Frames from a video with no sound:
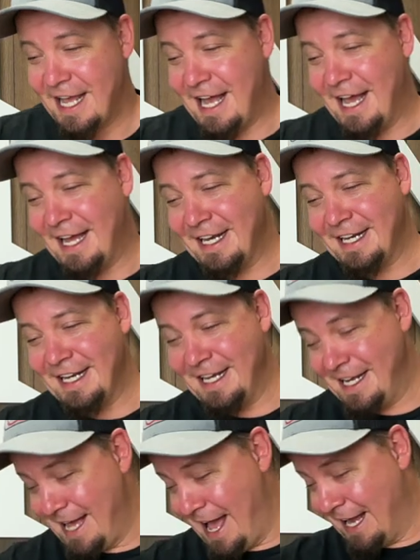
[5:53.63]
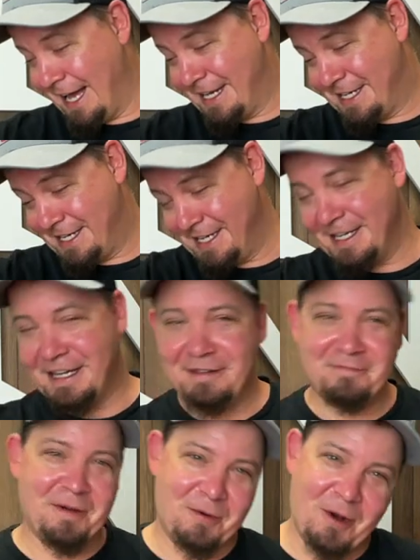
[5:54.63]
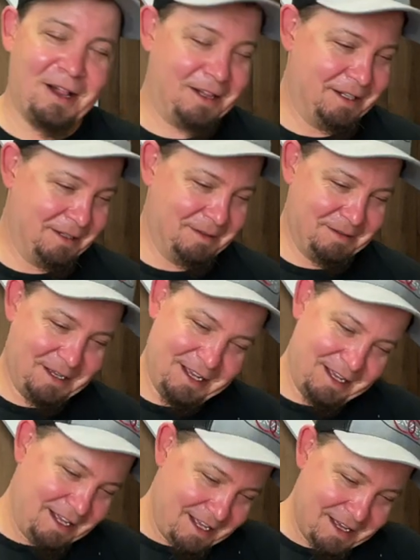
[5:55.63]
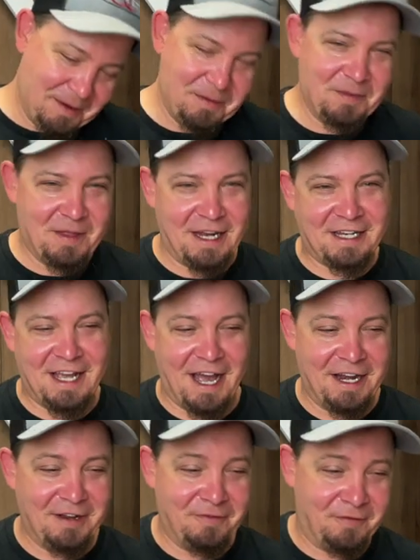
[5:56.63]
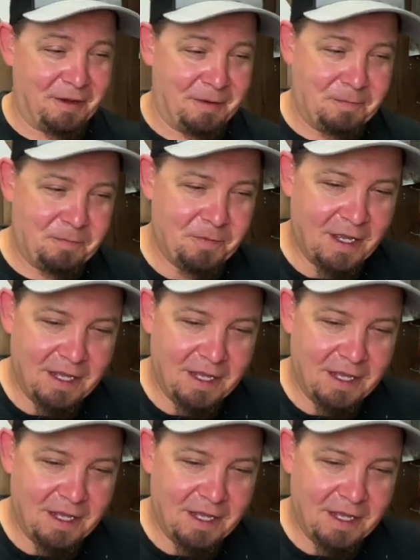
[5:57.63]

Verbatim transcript: and uh, I got well uh, that kind of. Um,